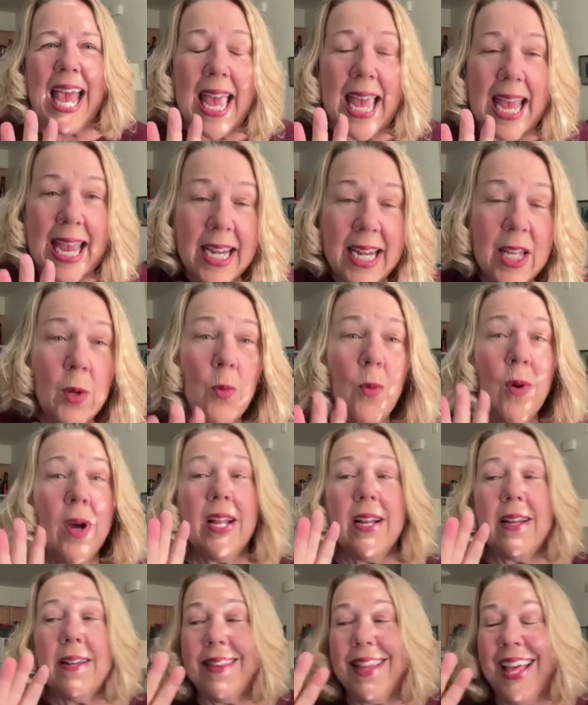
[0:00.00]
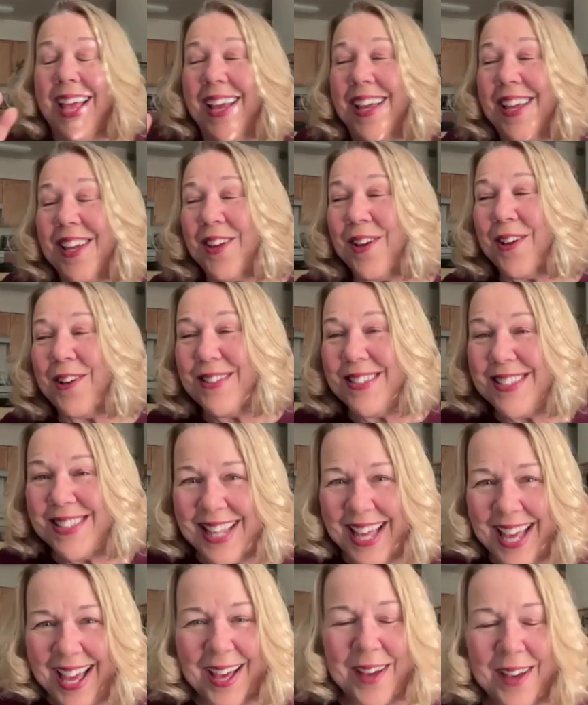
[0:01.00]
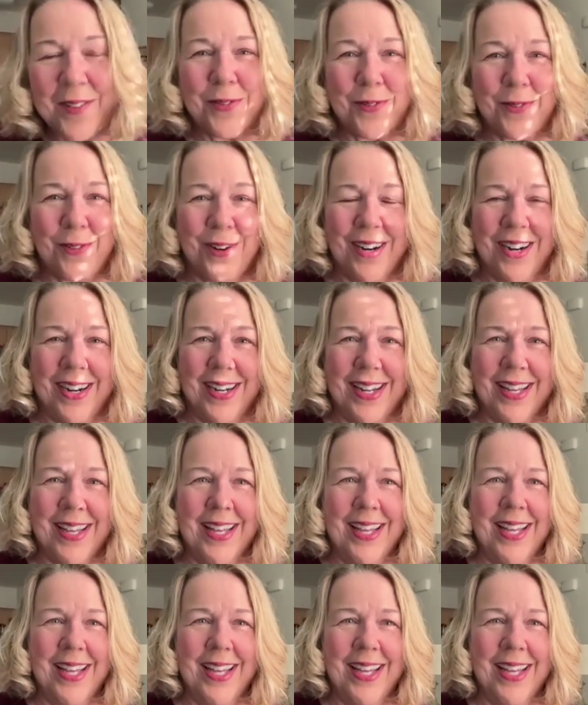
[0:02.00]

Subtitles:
anyone that used the F word